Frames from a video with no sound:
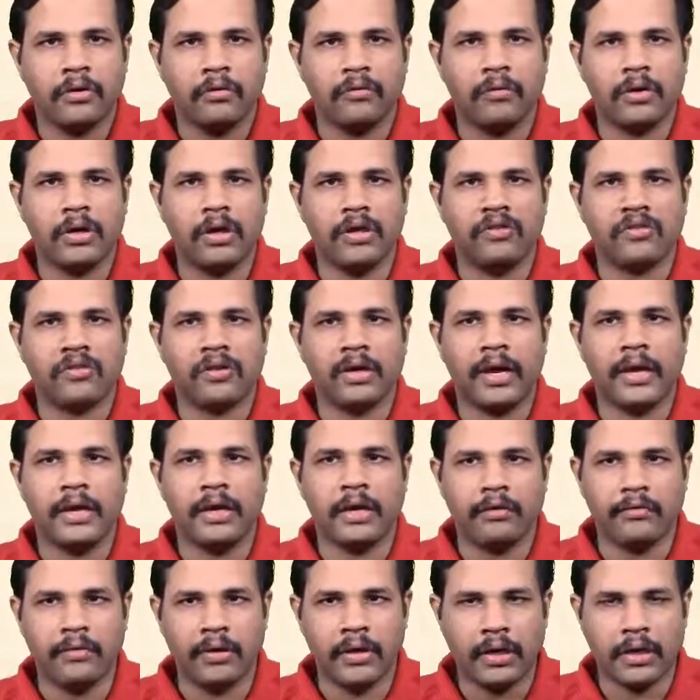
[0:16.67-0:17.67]
One is
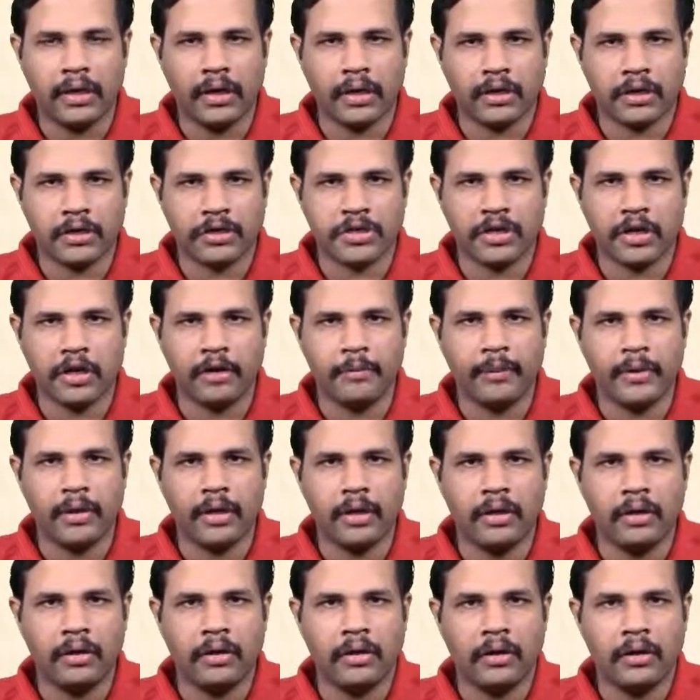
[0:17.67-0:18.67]
91-day treasury
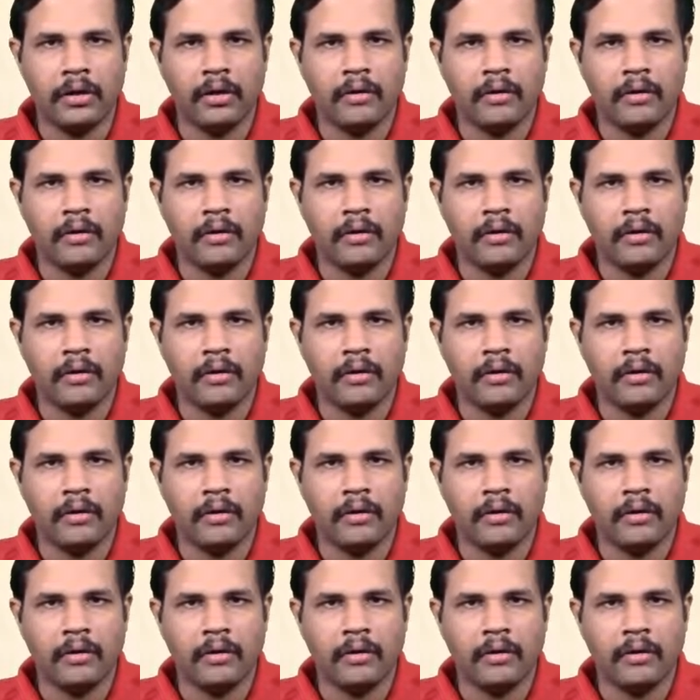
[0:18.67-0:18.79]
bill,